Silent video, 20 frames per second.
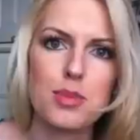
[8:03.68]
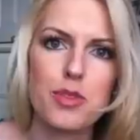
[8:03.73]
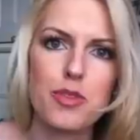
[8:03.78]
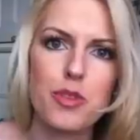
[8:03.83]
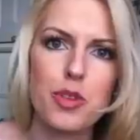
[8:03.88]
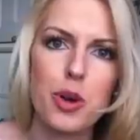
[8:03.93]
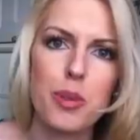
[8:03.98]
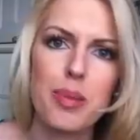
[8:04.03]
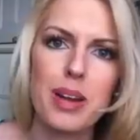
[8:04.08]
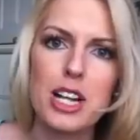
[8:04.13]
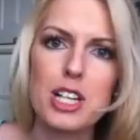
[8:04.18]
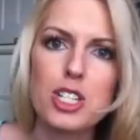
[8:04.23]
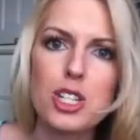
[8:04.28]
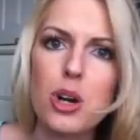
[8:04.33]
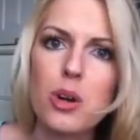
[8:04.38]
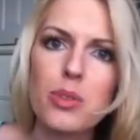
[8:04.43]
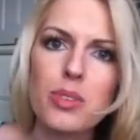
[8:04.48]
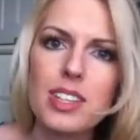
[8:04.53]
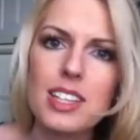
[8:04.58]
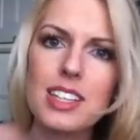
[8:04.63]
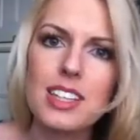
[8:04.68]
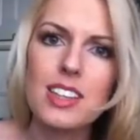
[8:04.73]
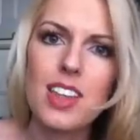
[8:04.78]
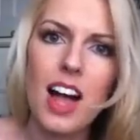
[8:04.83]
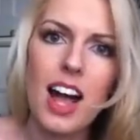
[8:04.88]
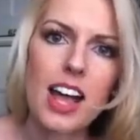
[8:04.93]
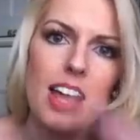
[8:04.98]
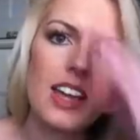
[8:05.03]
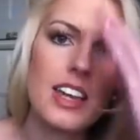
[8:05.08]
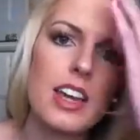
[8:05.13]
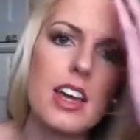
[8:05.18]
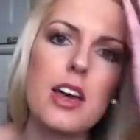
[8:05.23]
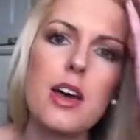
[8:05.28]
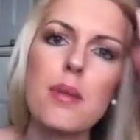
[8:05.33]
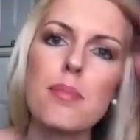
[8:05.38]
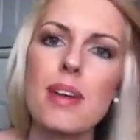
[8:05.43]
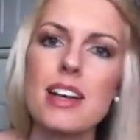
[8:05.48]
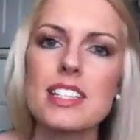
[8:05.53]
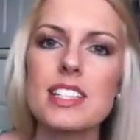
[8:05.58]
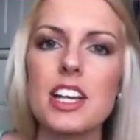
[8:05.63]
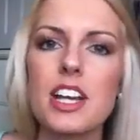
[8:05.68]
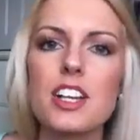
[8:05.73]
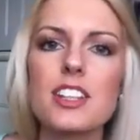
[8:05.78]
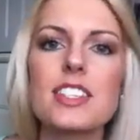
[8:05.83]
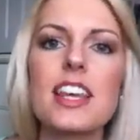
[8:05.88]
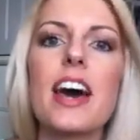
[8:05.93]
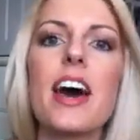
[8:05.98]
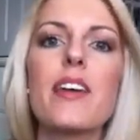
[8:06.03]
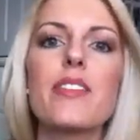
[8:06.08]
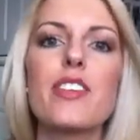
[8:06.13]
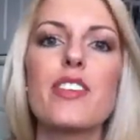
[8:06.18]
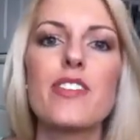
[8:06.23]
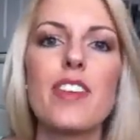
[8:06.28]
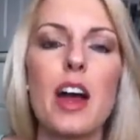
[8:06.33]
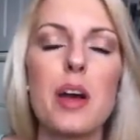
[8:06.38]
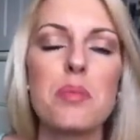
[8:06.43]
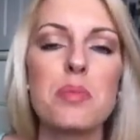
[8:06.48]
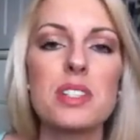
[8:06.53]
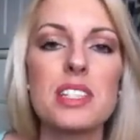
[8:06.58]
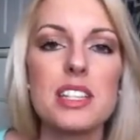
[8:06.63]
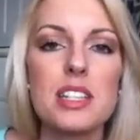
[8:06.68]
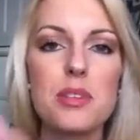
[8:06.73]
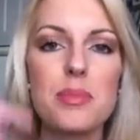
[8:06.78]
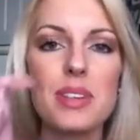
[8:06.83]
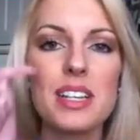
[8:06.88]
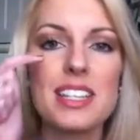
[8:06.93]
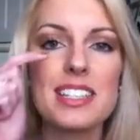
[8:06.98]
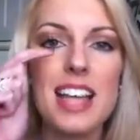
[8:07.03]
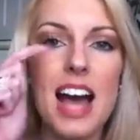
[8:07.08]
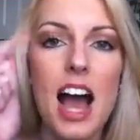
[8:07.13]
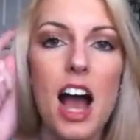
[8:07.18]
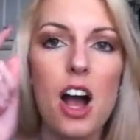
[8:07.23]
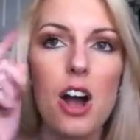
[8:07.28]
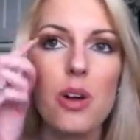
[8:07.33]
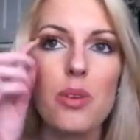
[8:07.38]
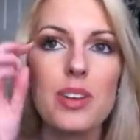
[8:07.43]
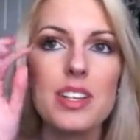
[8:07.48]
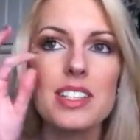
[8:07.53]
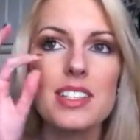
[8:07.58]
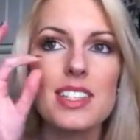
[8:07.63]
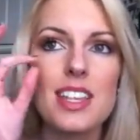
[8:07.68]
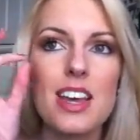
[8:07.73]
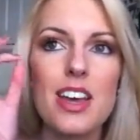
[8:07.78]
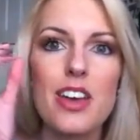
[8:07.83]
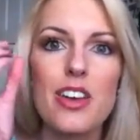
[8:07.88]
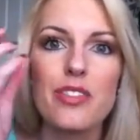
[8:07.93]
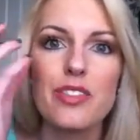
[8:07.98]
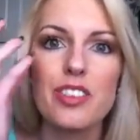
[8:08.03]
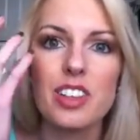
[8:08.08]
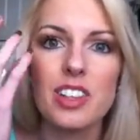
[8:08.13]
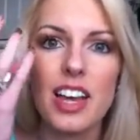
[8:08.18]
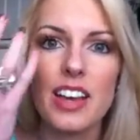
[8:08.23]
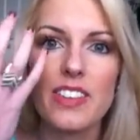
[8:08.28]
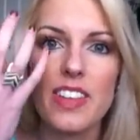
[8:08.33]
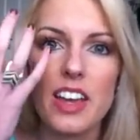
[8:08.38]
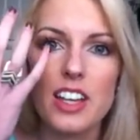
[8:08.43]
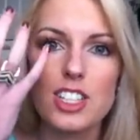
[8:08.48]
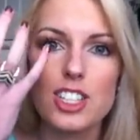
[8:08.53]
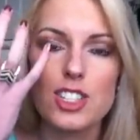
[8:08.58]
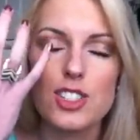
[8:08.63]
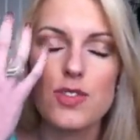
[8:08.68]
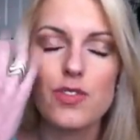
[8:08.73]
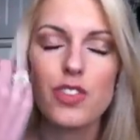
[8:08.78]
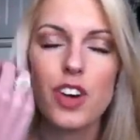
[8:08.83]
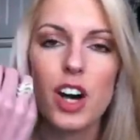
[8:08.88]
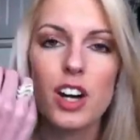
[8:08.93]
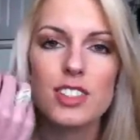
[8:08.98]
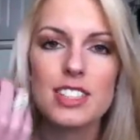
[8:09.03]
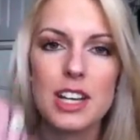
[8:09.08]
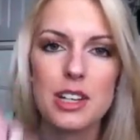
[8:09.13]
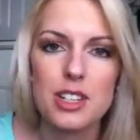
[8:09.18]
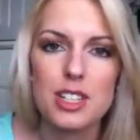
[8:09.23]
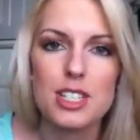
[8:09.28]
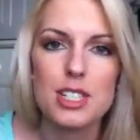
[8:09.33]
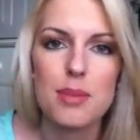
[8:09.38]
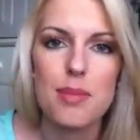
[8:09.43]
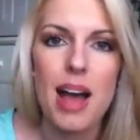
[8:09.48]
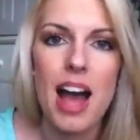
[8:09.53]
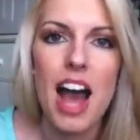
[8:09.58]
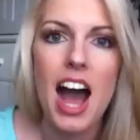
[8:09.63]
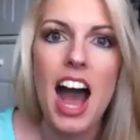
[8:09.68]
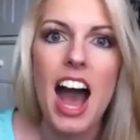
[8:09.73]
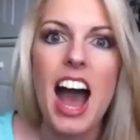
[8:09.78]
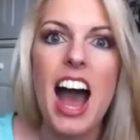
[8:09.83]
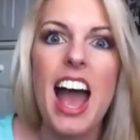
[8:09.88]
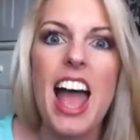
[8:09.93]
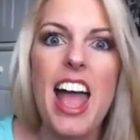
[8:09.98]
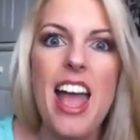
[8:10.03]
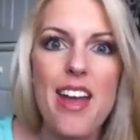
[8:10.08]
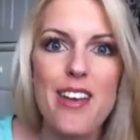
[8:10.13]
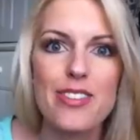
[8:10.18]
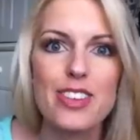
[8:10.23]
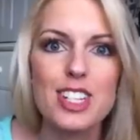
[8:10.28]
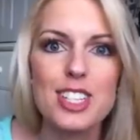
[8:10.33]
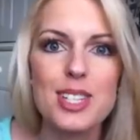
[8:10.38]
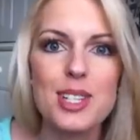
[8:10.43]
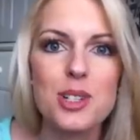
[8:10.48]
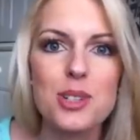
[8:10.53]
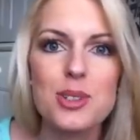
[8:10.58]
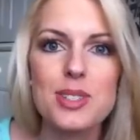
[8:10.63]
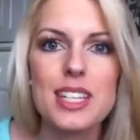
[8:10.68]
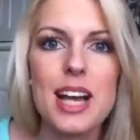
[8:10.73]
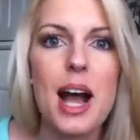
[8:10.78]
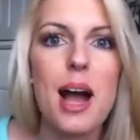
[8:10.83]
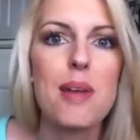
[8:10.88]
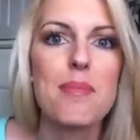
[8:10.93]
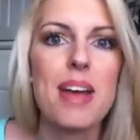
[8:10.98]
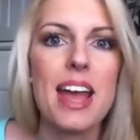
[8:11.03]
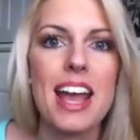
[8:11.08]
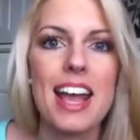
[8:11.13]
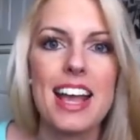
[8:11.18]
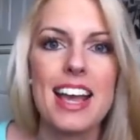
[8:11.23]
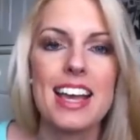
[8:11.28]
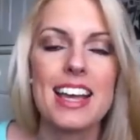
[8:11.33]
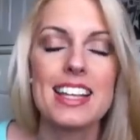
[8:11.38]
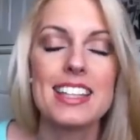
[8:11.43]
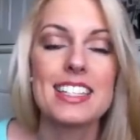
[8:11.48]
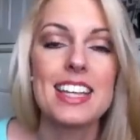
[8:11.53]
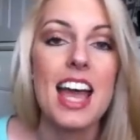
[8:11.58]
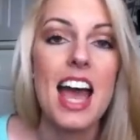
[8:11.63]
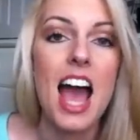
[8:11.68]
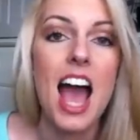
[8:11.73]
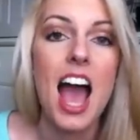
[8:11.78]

before, but I don't really like mascaras that have the fibers in it, because I always feel like they just fall down into my eye every single time, and